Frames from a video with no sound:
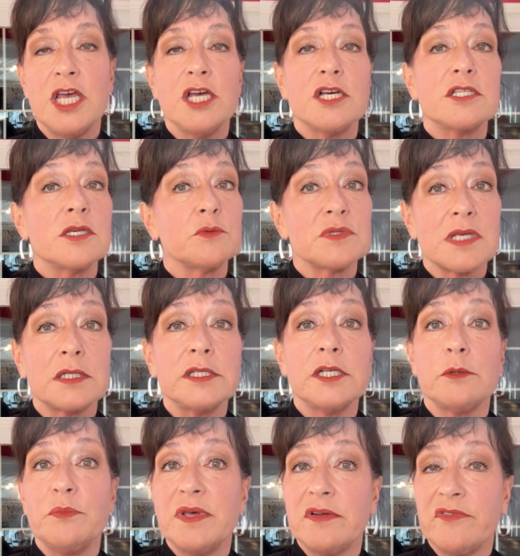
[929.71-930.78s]
because it was a
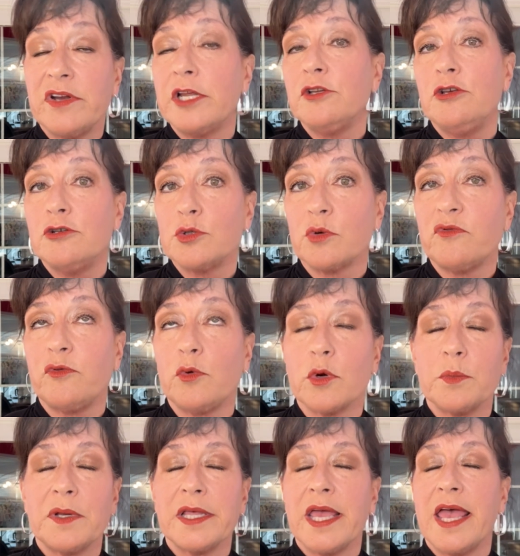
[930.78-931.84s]
little bit of an unusual floor
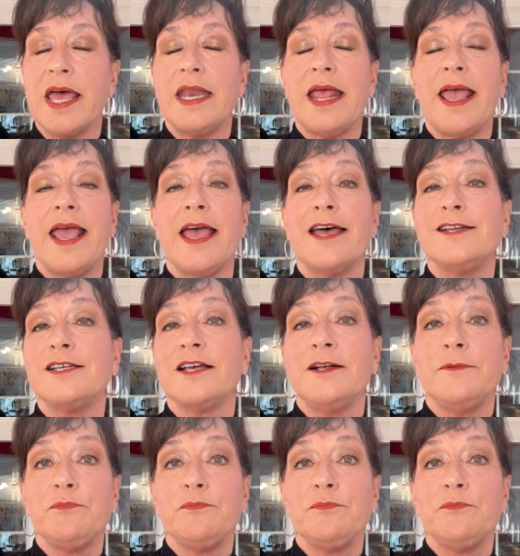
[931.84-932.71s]
plan, and